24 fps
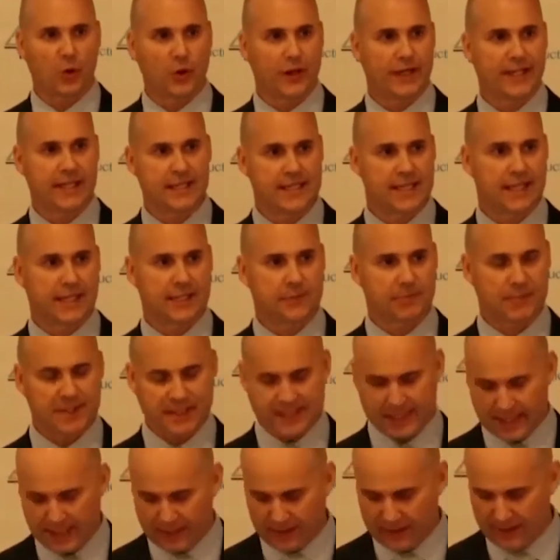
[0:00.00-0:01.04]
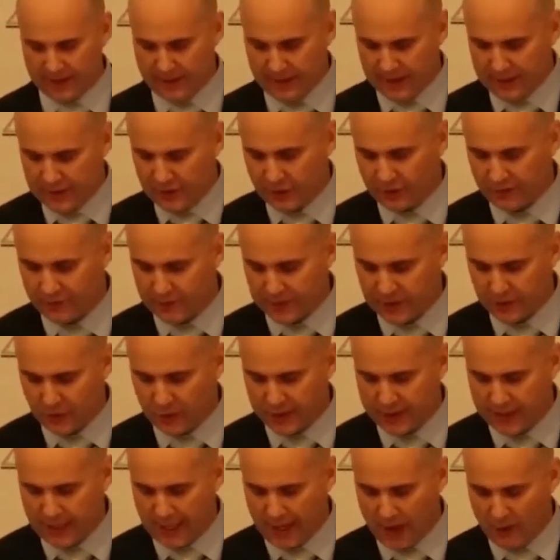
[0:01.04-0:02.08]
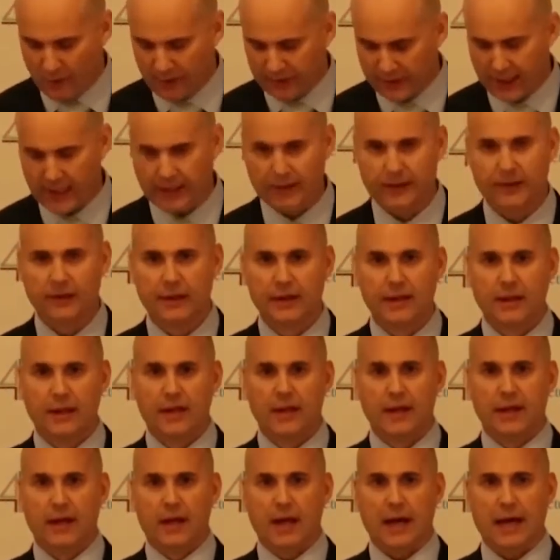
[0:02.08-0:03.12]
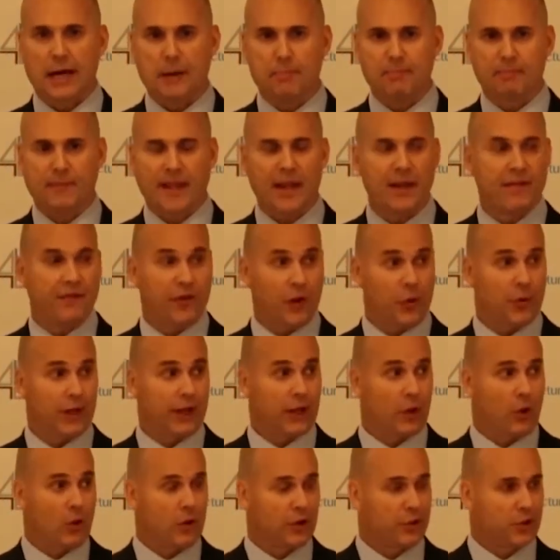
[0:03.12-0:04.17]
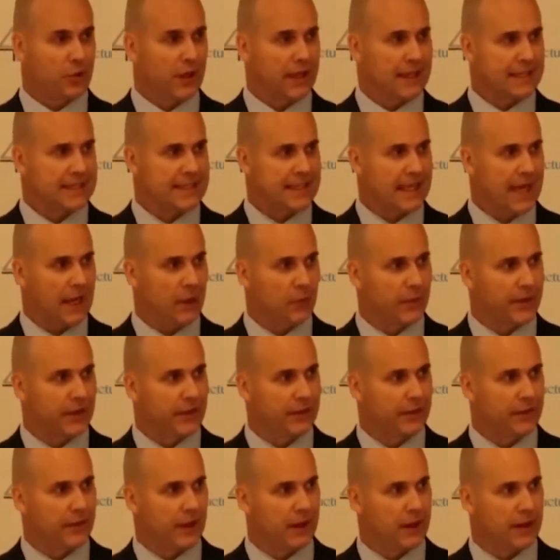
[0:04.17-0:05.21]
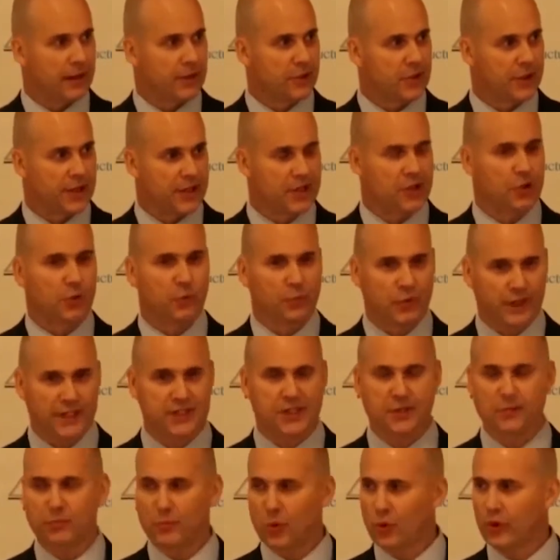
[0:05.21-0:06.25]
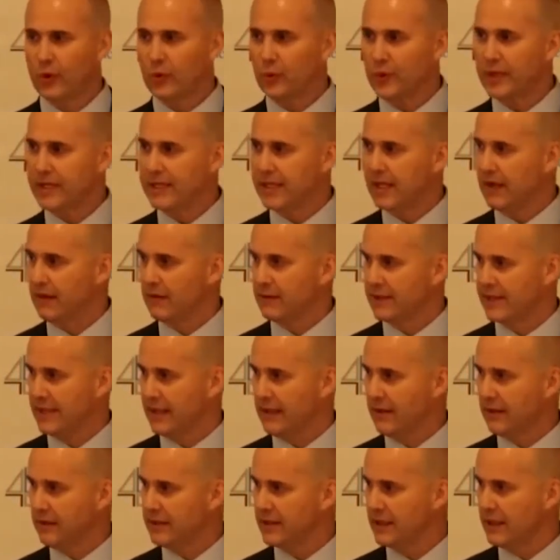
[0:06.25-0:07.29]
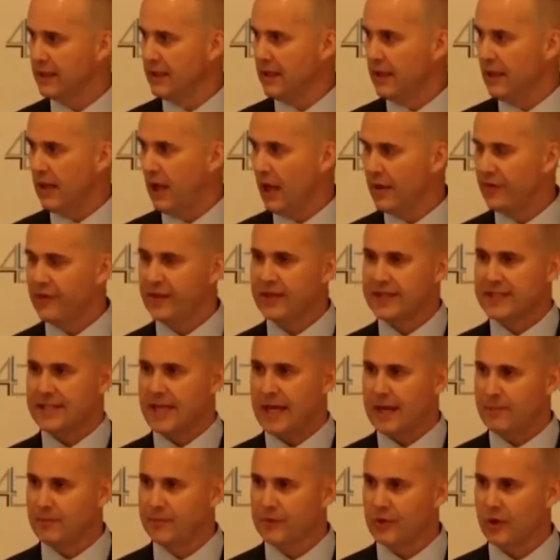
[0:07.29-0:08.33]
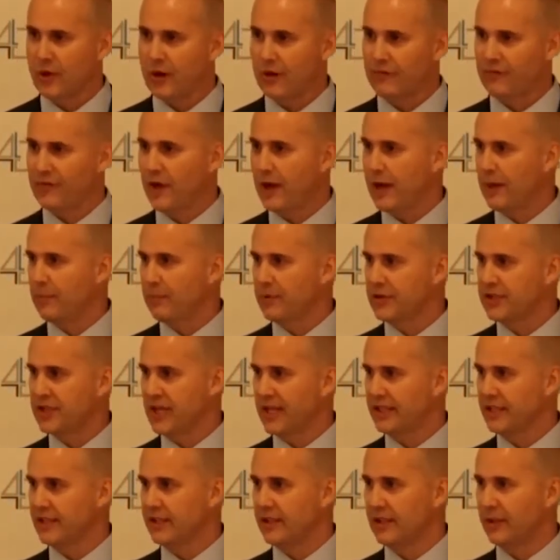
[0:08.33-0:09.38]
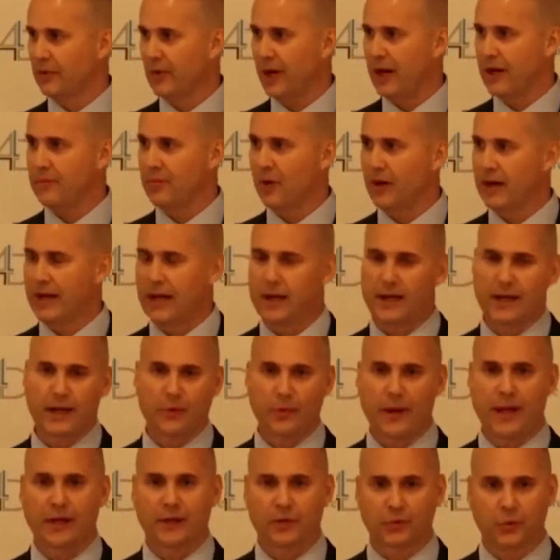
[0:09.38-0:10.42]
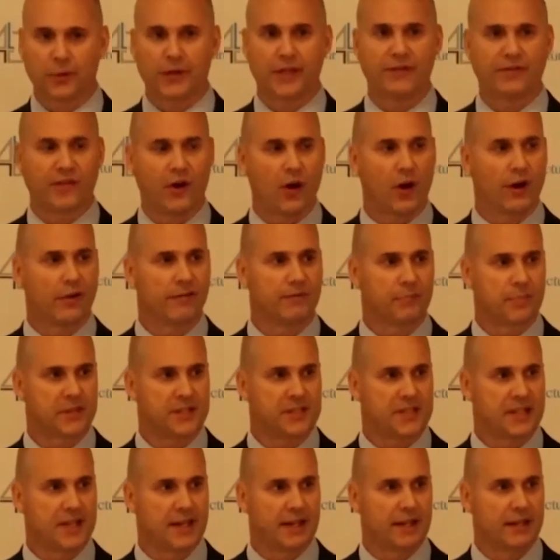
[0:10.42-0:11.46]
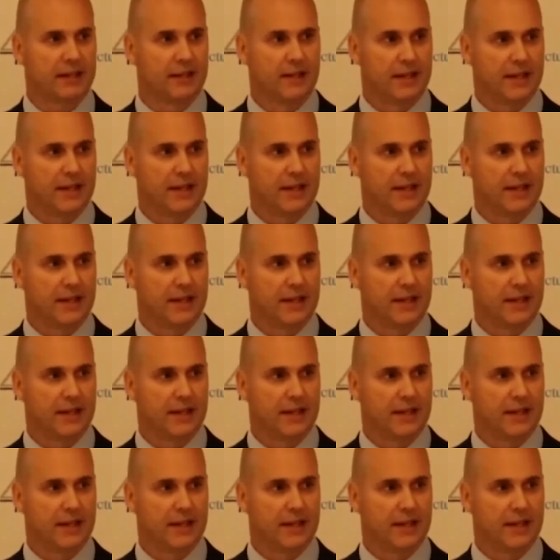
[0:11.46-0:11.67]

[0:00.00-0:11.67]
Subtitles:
96%, sort of between now and then. If I were to contrast that with traditional bricks and mortar retail sales, over the same time frame projected to grow by only around 25%,